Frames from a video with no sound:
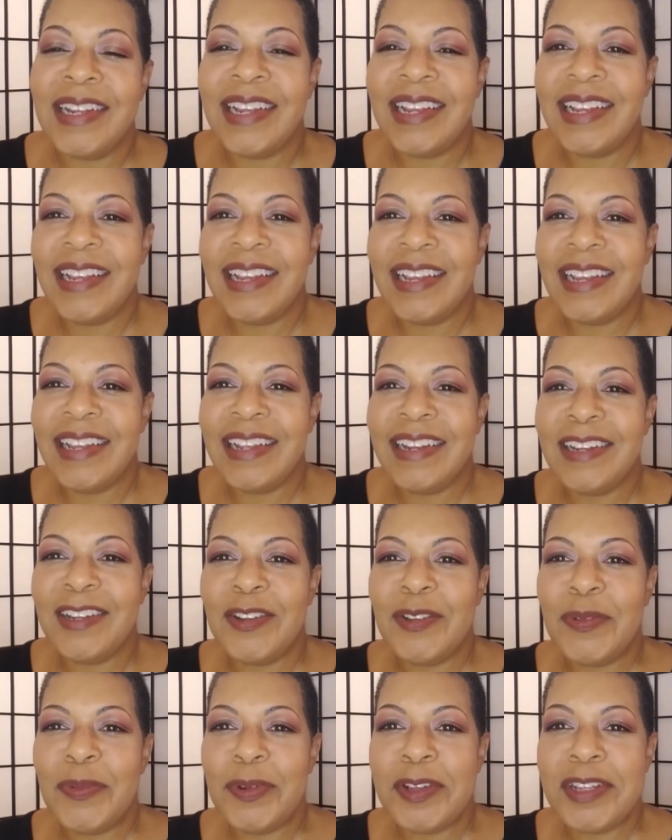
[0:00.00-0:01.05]
and
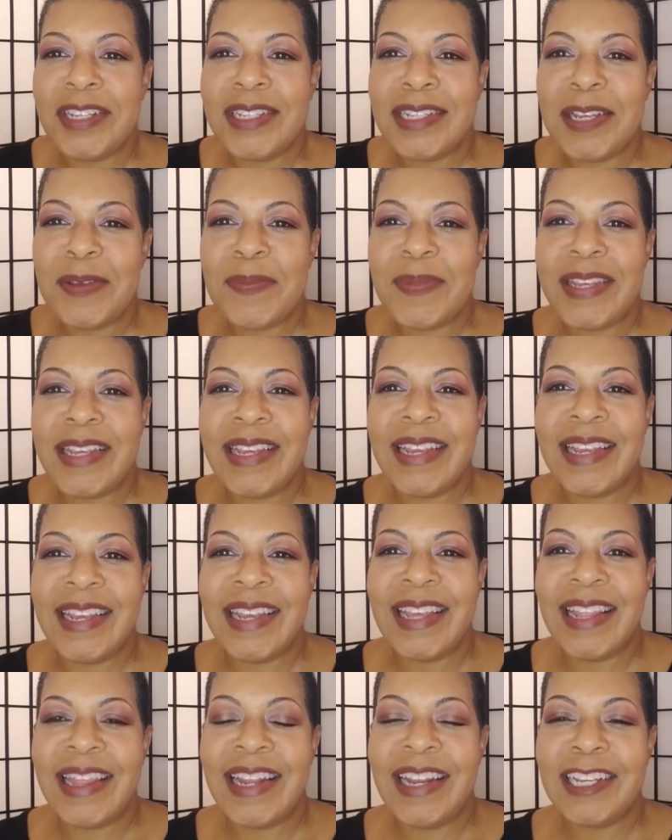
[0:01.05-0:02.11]
you will see
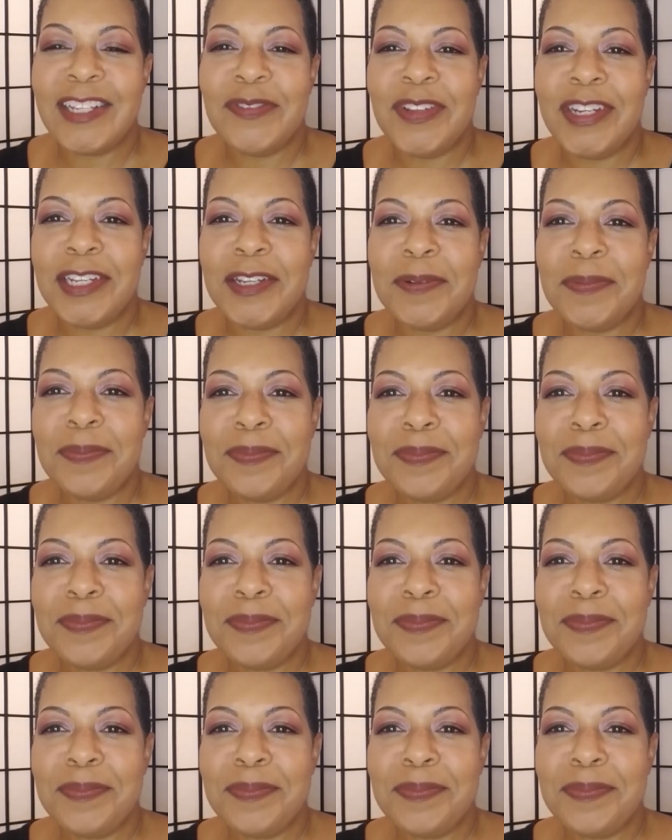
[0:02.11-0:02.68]
me in the next video.